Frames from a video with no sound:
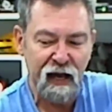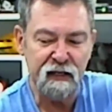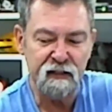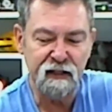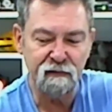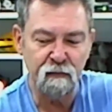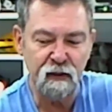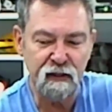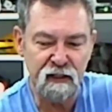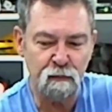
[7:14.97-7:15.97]
And he's given
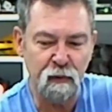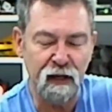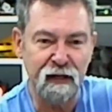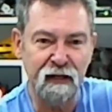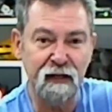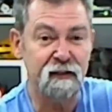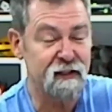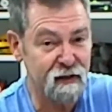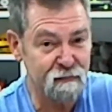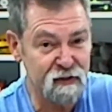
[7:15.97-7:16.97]
me this plane here.
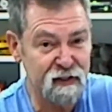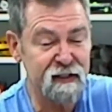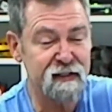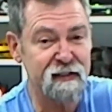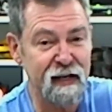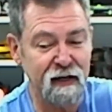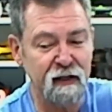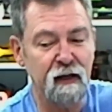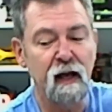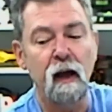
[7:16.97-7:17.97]
It's a number 6
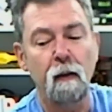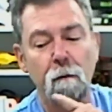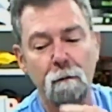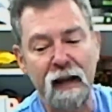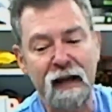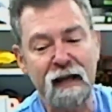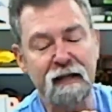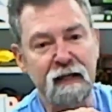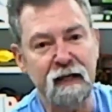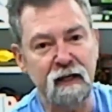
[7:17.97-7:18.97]
Stanley
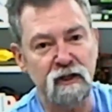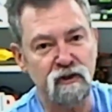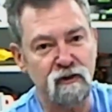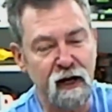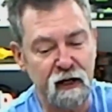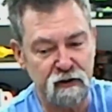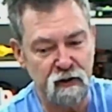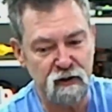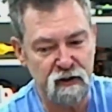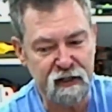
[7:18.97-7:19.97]
made in Australia.
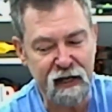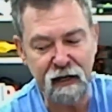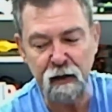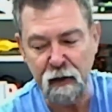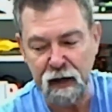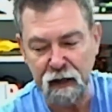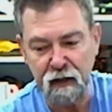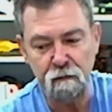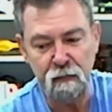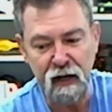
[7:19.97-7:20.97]
So it's a Stanley
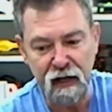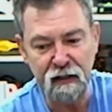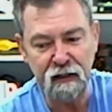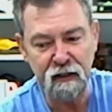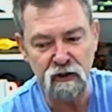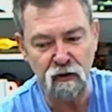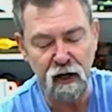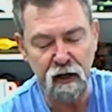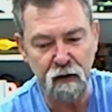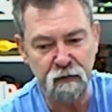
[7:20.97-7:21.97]
Bailey made in
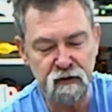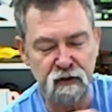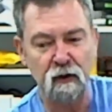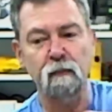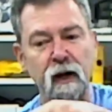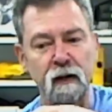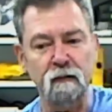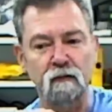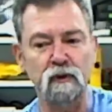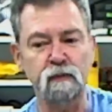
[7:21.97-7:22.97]
Australia. So my
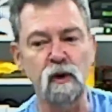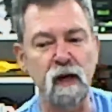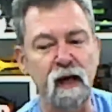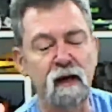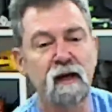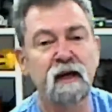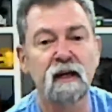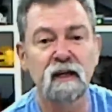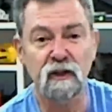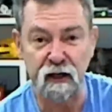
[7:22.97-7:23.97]
smoother
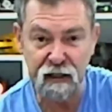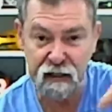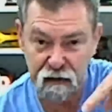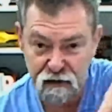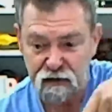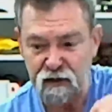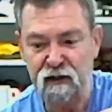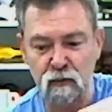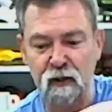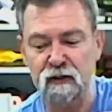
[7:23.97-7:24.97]
has got England.
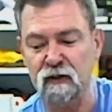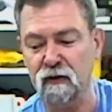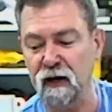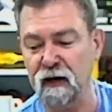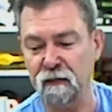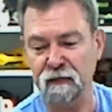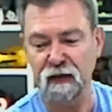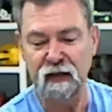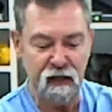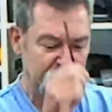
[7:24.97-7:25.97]
This one's Australia.
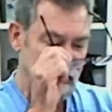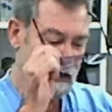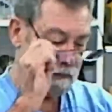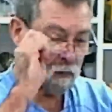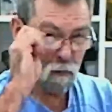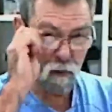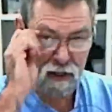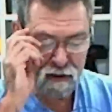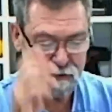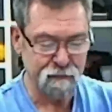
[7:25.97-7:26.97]
Now I'm going to
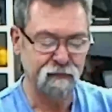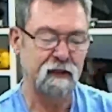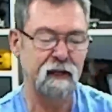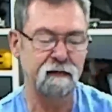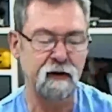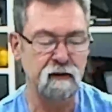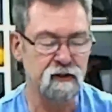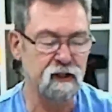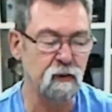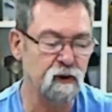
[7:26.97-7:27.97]
read it. If you
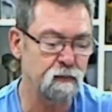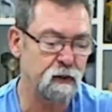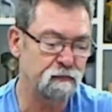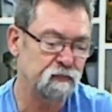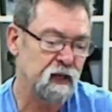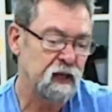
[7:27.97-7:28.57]
stick with me.